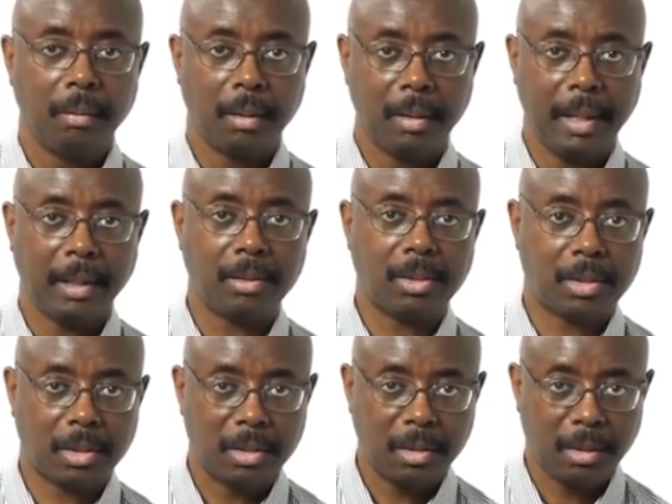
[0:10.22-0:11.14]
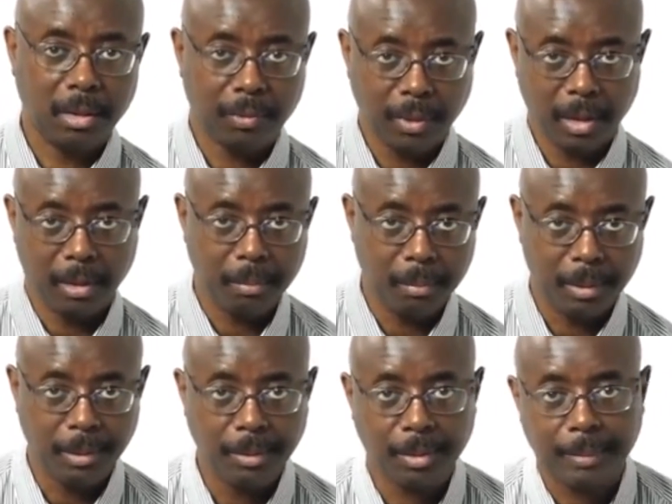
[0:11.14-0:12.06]
The next
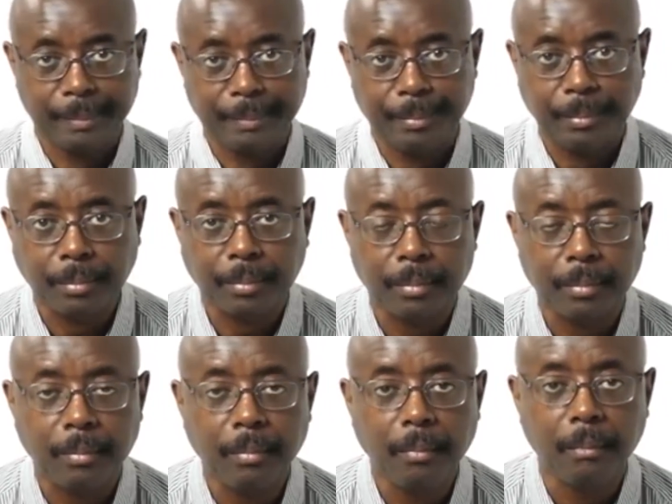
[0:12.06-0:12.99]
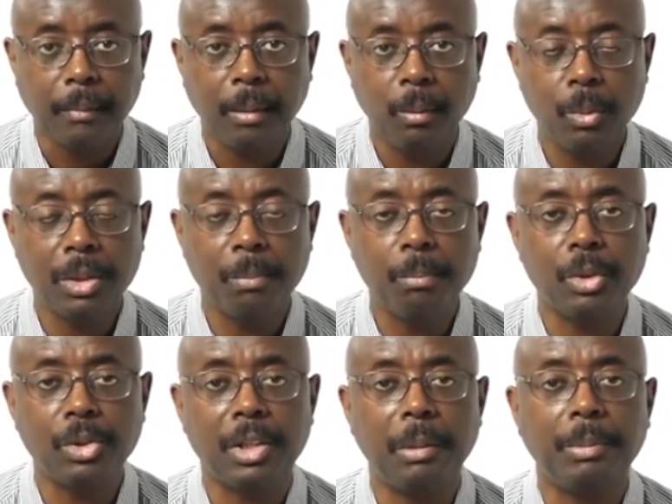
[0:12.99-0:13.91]
development was a
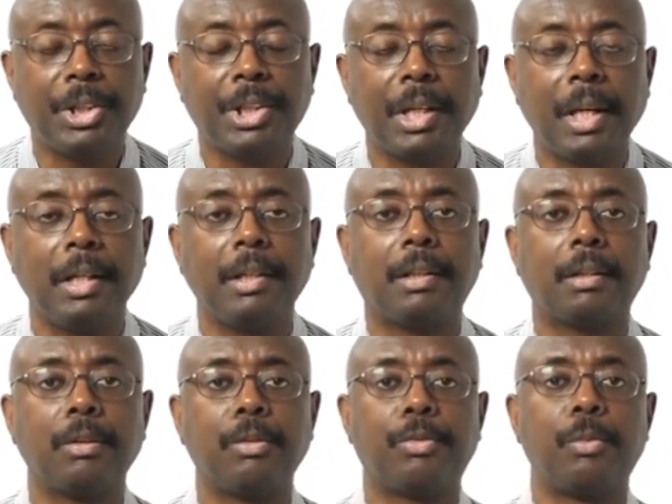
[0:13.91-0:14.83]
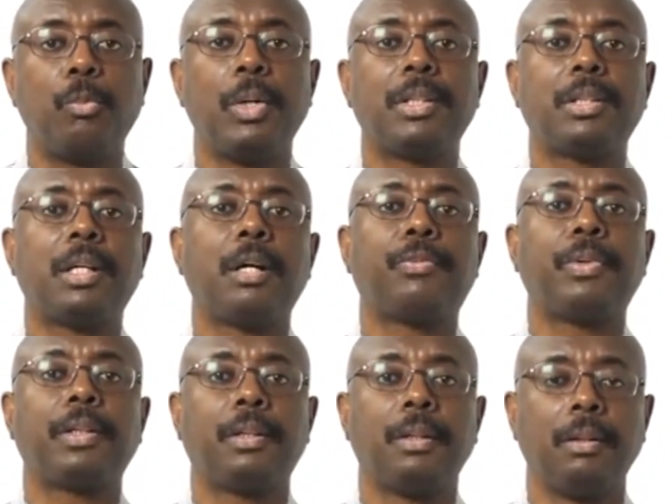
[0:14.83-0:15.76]
Muslim sheikh from West
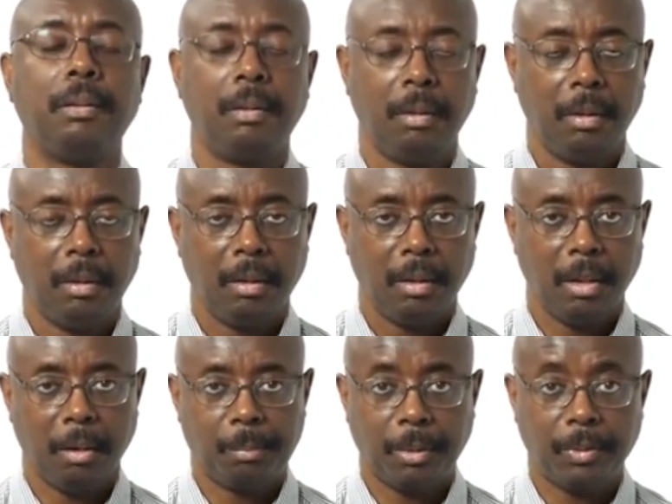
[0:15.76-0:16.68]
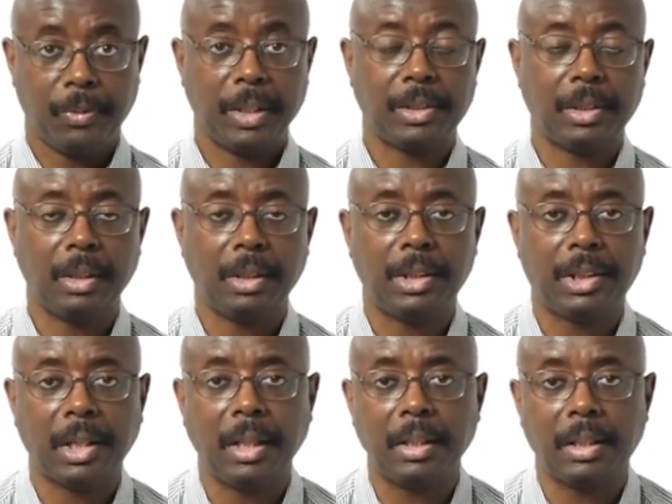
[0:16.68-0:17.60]
Africa, Professor
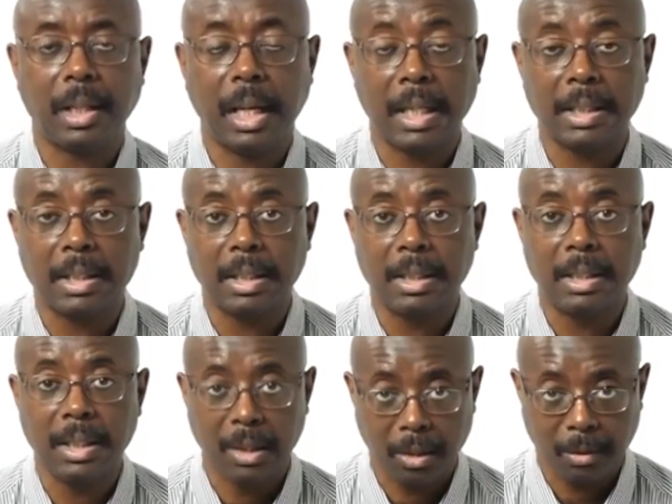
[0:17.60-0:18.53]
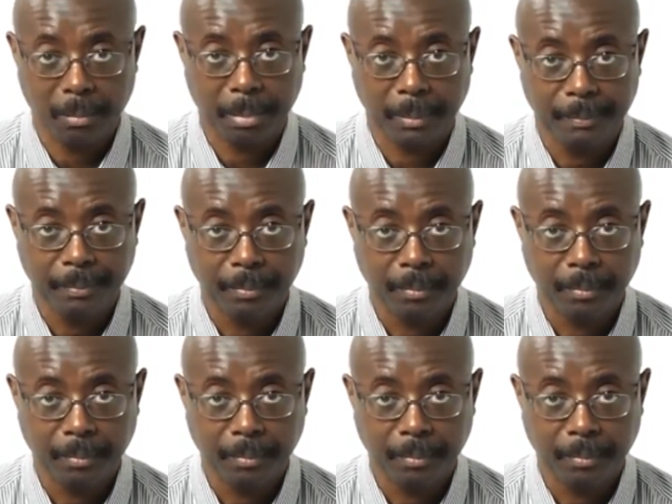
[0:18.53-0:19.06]
Sheikh Anta Diop.